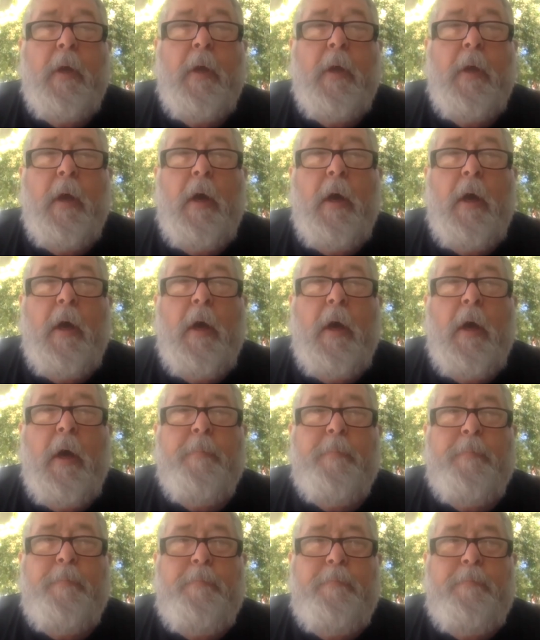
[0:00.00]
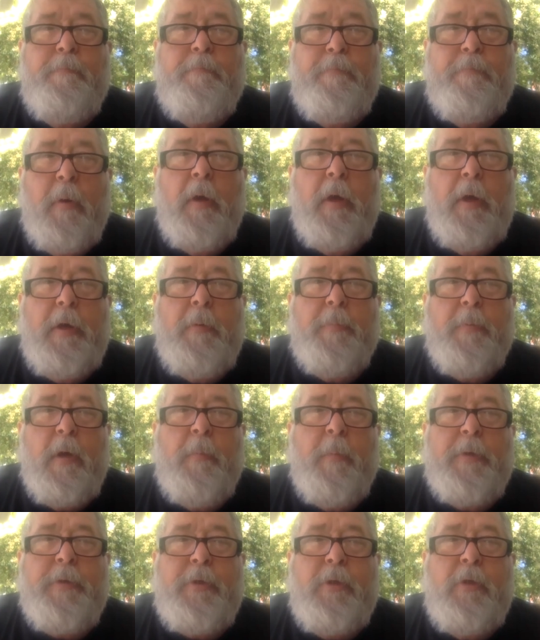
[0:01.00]
Uh, Berlin, you pretty
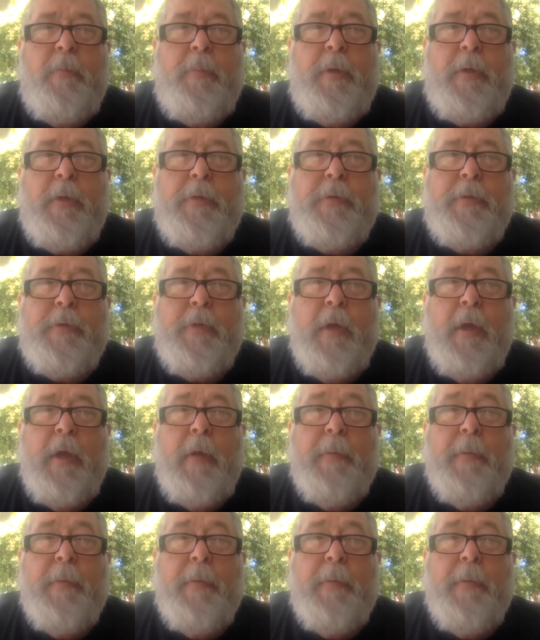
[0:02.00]
much do because